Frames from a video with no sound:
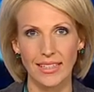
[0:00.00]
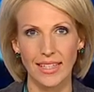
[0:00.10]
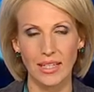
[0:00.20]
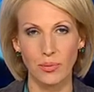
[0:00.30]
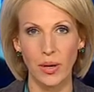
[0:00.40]
to
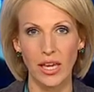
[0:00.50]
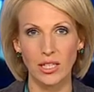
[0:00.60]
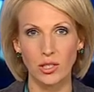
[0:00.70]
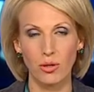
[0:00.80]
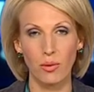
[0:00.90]
hit a
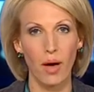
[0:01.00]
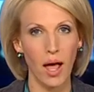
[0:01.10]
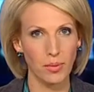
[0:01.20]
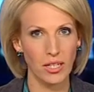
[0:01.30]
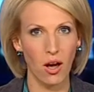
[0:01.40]
peak during
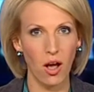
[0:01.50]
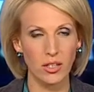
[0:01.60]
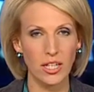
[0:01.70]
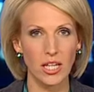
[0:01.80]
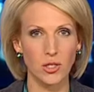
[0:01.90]
public
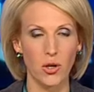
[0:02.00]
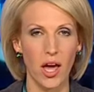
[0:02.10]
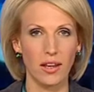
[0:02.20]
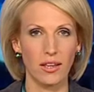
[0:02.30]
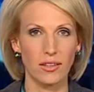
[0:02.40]
holiday
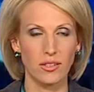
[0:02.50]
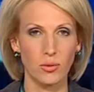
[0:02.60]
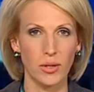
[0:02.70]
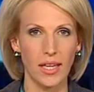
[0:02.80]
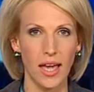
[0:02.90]
trading
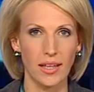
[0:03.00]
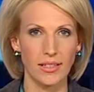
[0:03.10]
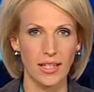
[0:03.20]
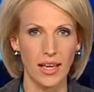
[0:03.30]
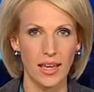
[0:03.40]
this
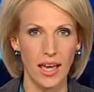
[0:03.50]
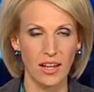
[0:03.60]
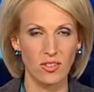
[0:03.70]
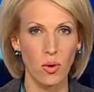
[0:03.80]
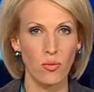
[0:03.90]
weekend.
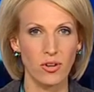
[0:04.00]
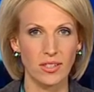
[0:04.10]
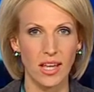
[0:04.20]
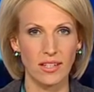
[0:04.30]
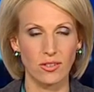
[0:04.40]
Alice
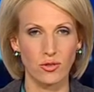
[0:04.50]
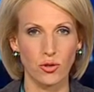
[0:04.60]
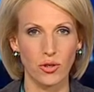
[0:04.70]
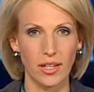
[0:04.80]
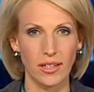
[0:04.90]
Monfries has the
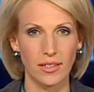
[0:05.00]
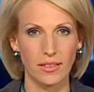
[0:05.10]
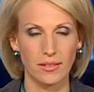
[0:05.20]
story.